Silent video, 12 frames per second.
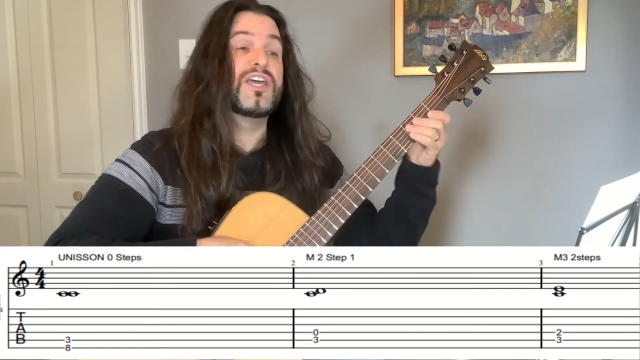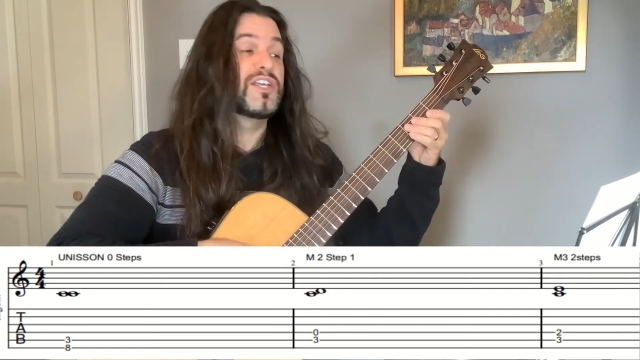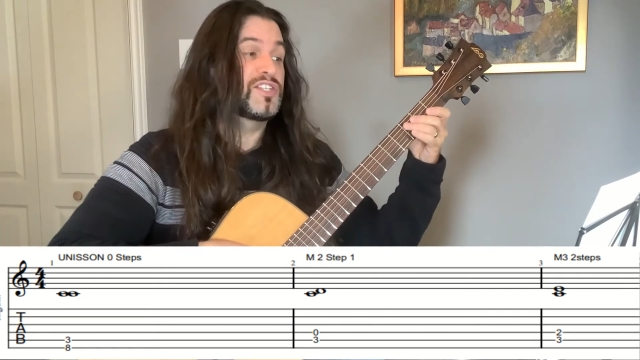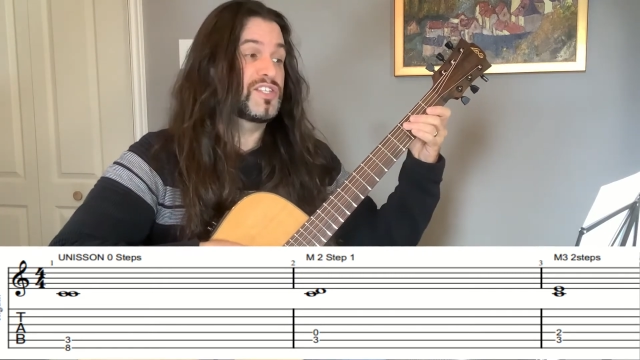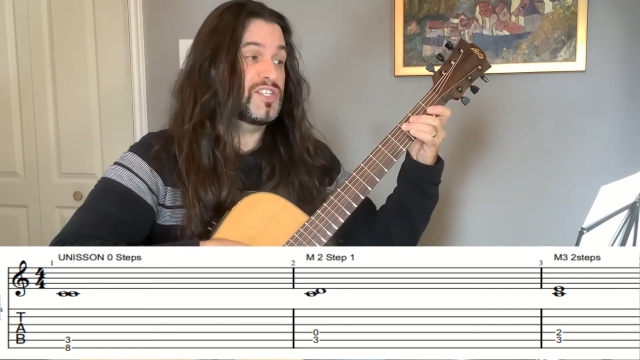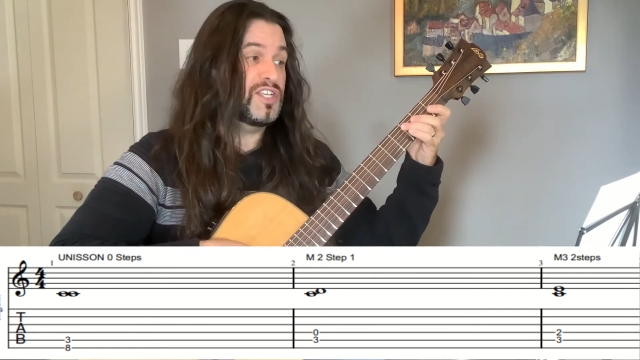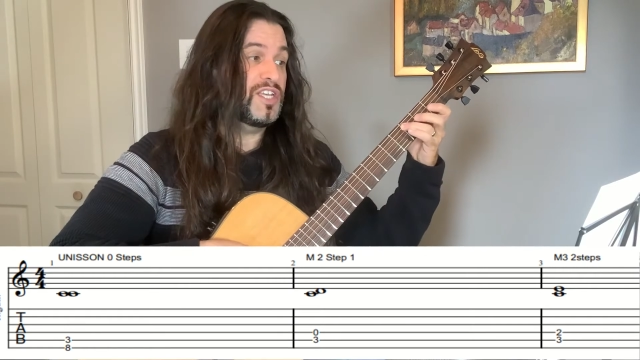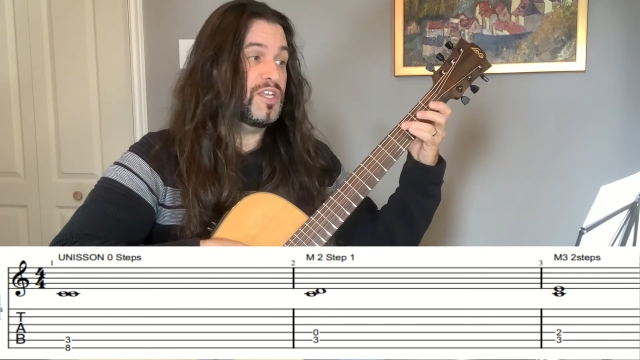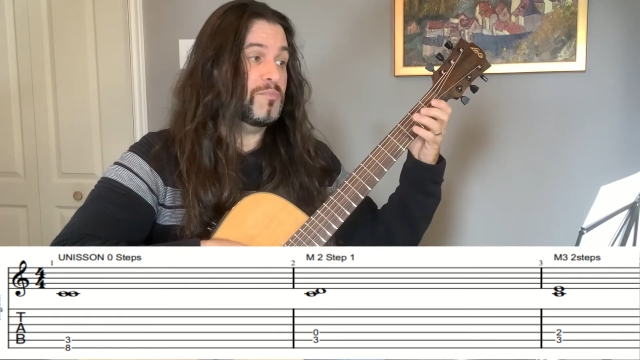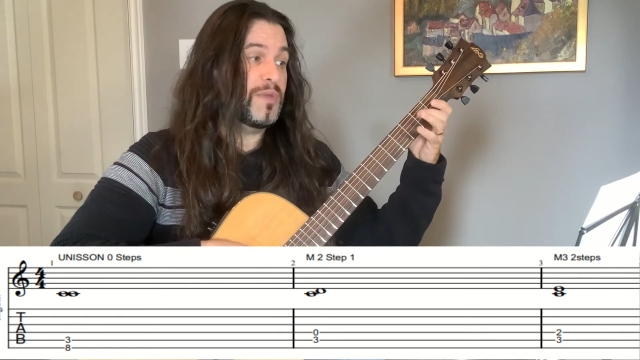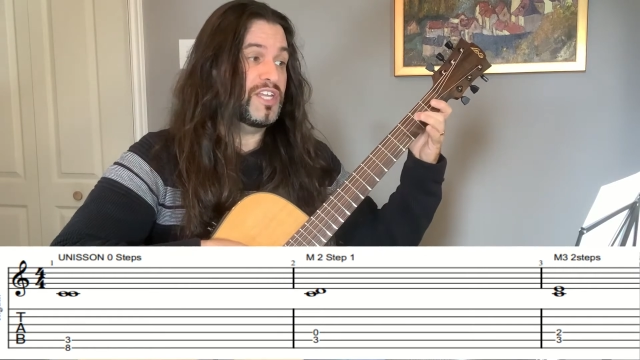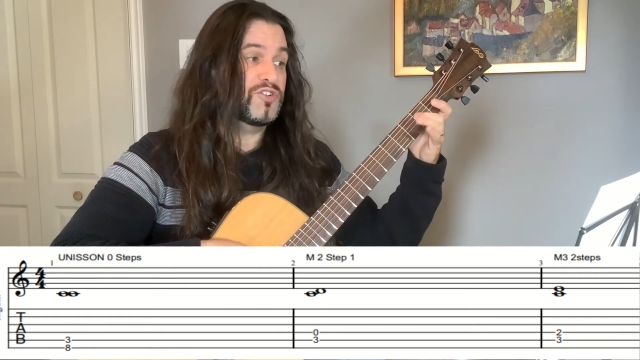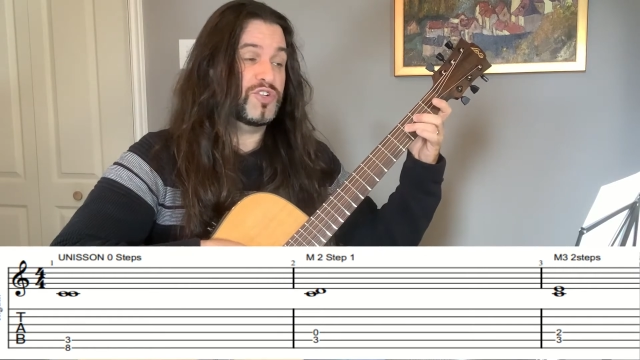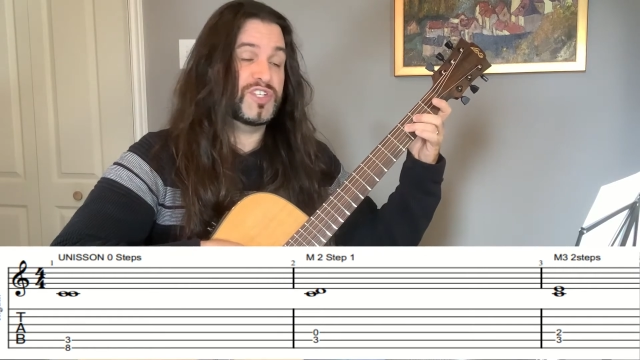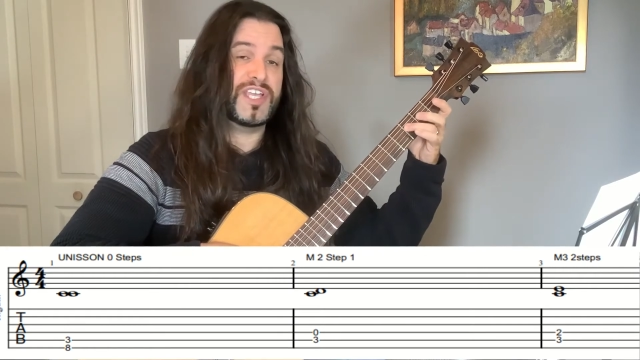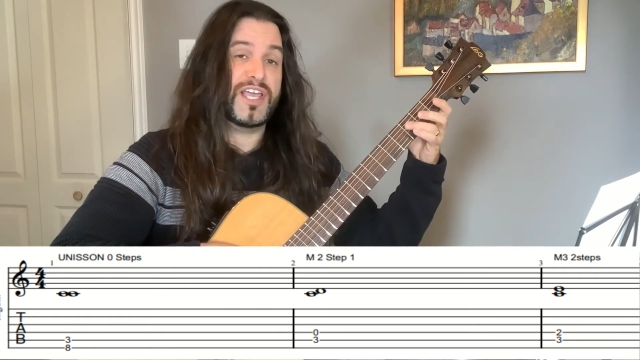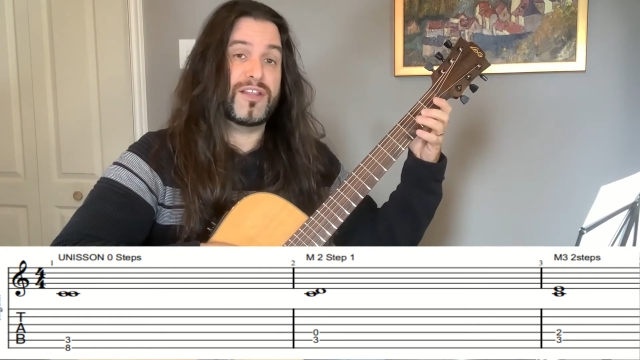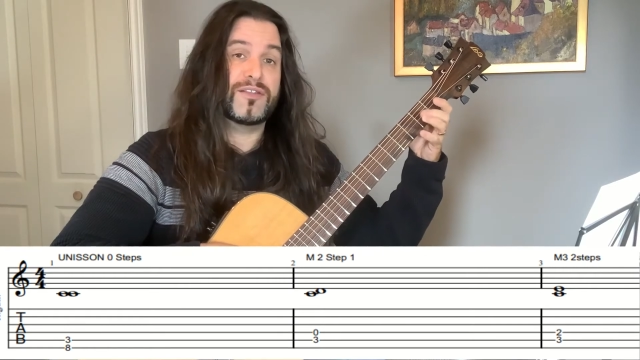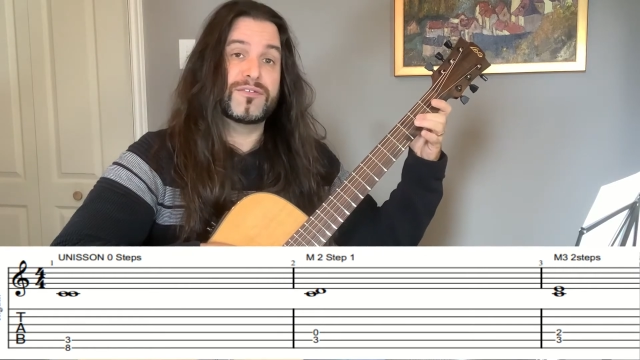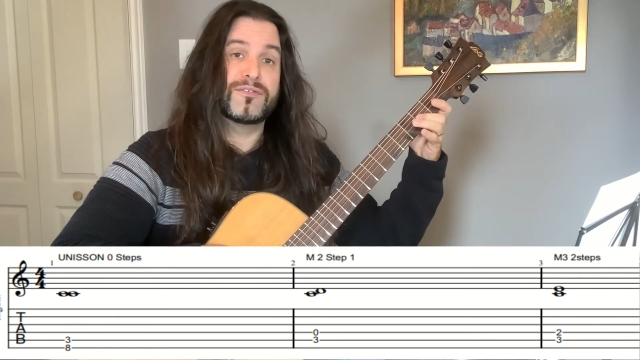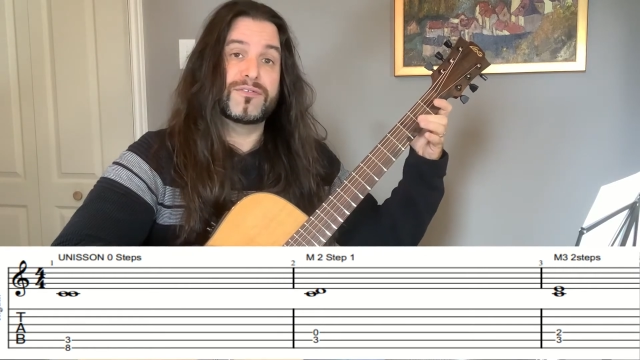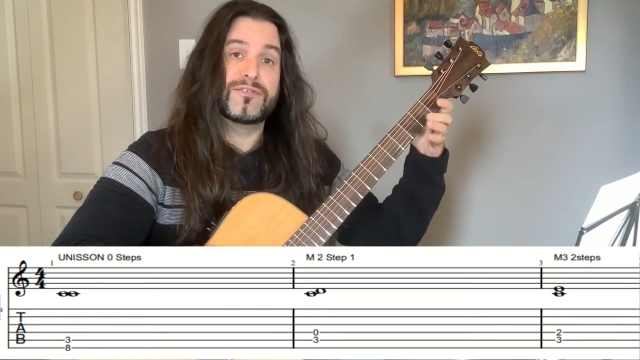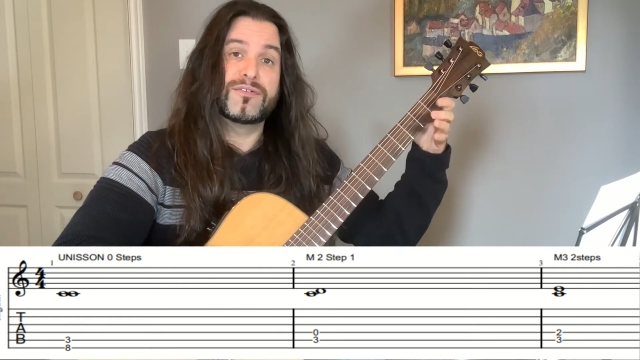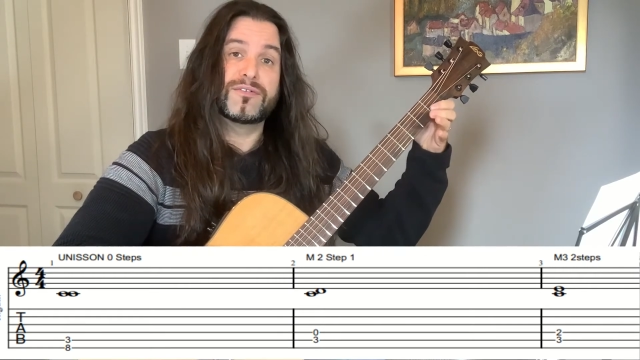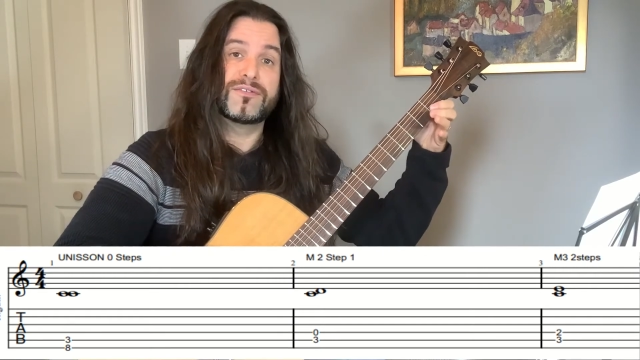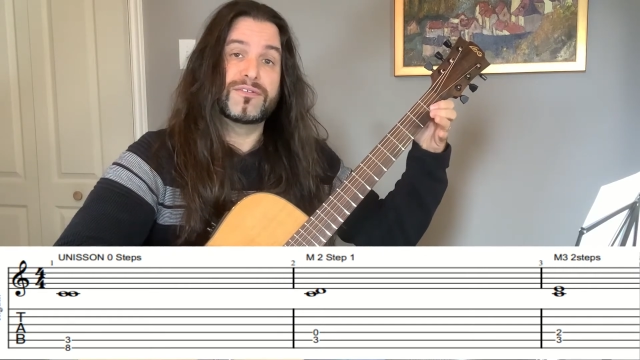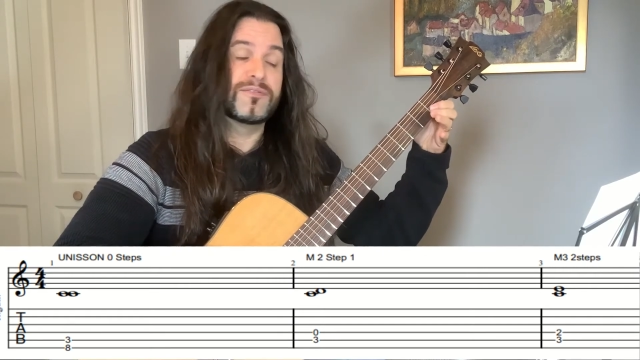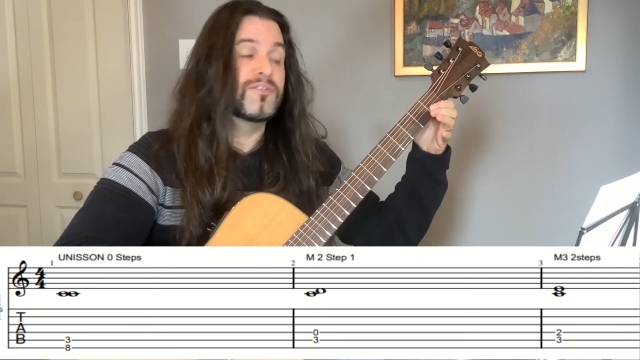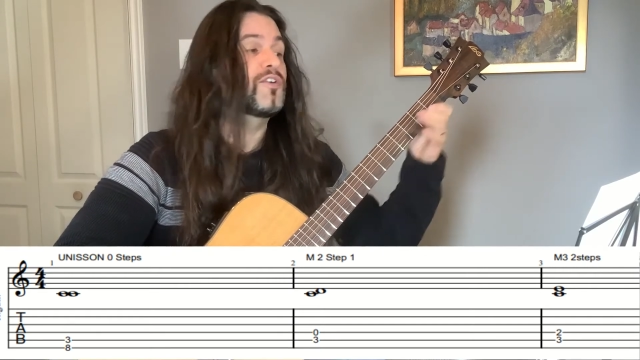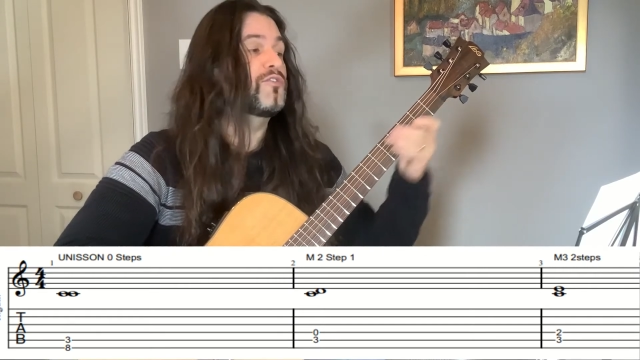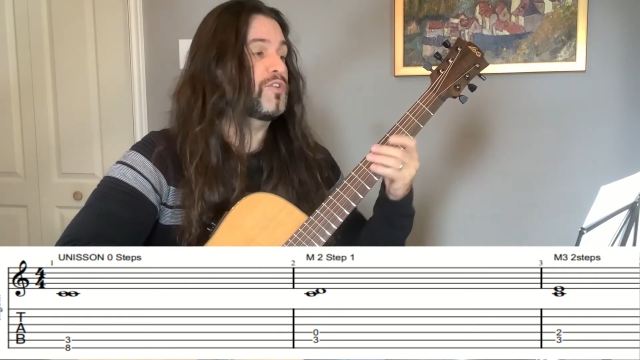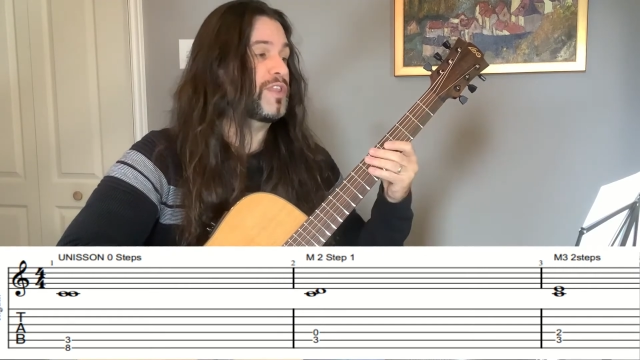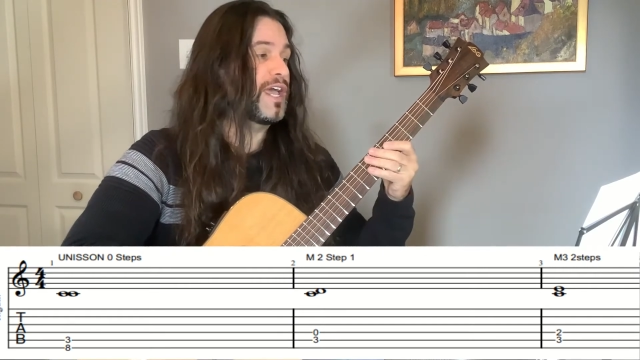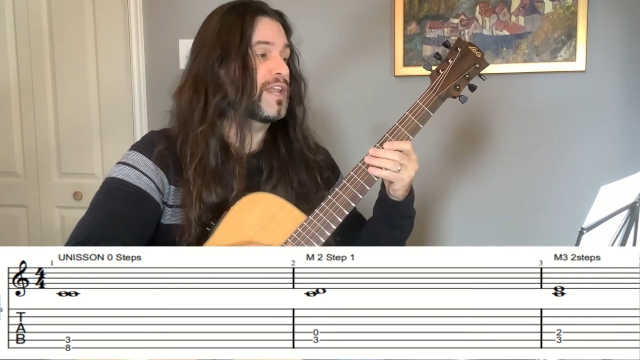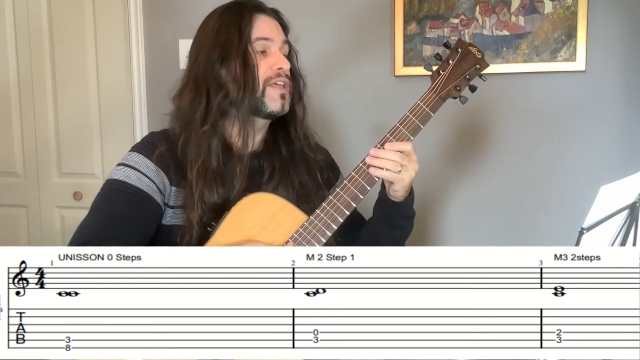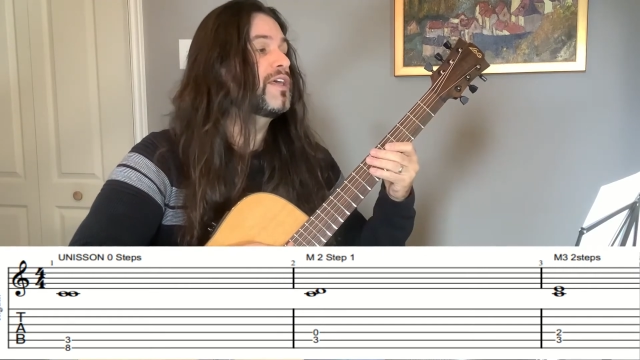C major scale for that.